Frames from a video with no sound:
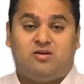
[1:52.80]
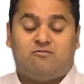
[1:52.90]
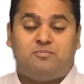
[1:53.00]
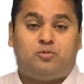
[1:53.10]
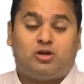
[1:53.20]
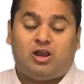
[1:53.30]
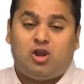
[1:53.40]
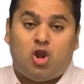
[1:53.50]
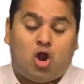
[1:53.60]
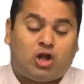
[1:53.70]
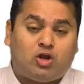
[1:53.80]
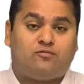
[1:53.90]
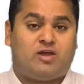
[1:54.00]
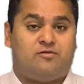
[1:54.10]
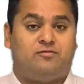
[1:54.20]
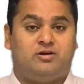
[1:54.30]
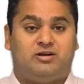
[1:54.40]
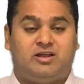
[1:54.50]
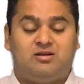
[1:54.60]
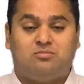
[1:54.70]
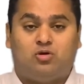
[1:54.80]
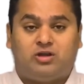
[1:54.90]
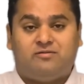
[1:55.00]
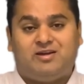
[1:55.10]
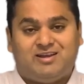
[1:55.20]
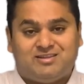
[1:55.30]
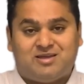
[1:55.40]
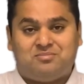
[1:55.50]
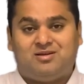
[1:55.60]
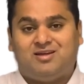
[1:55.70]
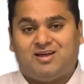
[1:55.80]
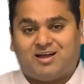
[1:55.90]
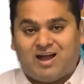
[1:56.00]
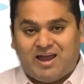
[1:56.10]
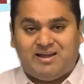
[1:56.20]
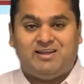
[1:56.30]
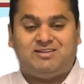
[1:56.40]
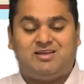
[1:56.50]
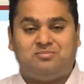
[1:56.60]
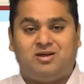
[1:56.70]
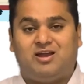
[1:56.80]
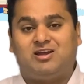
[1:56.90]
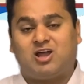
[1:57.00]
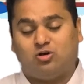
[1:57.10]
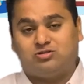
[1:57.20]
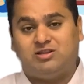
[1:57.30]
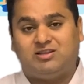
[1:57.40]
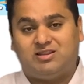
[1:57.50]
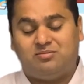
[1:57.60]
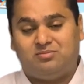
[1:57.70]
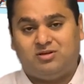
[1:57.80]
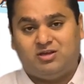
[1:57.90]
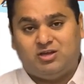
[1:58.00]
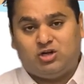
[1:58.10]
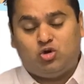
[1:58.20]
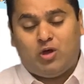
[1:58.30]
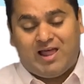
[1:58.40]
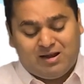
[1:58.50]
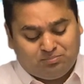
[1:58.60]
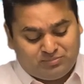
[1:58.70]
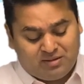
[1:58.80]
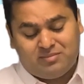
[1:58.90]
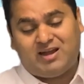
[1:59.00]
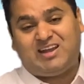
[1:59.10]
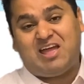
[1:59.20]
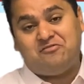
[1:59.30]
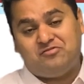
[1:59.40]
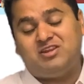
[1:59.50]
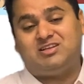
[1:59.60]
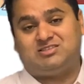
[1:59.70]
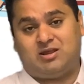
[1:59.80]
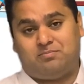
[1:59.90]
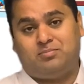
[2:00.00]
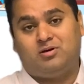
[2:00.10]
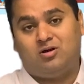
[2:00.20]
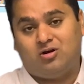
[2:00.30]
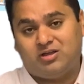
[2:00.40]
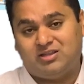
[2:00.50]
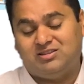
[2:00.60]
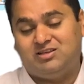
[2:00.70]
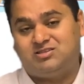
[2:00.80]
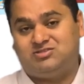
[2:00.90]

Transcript: we put a lot of effort in motivating them, guiding them, and counseling them to help them at every step in this